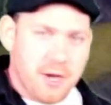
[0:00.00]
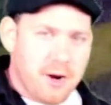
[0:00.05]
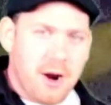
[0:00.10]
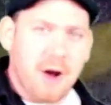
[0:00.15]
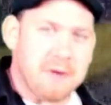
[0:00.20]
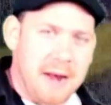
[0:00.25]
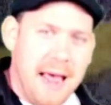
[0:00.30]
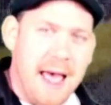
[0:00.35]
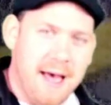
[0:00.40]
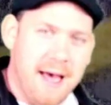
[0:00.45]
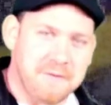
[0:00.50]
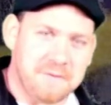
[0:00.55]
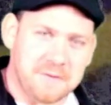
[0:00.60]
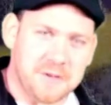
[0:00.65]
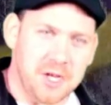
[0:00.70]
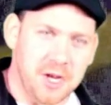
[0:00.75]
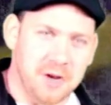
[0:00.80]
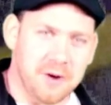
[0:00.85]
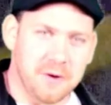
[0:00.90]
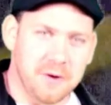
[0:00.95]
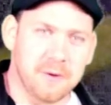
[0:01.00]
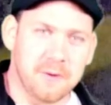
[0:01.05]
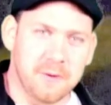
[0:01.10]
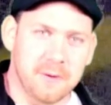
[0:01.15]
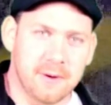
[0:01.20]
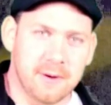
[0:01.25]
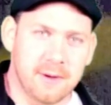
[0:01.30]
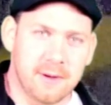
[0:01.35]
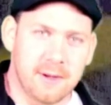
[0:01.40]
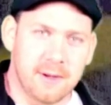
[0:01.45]
You don't have
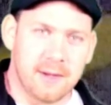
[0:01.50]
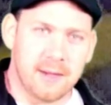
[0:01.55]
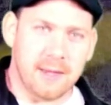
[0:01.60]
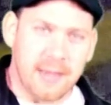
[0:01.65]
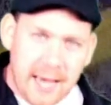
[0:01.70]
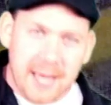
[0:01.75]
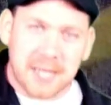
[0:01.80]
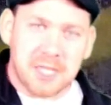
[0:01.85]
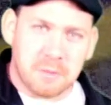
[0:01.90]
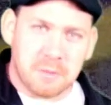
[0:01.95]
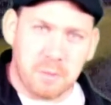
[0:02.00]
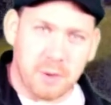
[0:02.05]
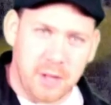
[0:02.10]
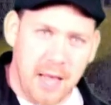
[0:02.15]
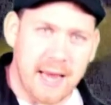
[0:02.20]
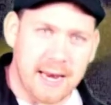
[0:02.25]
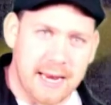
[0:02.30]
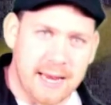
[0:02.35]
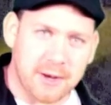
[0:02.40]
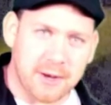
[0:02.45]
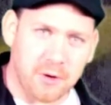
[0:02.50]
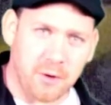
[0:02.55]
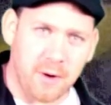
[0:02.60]
to! It's plenty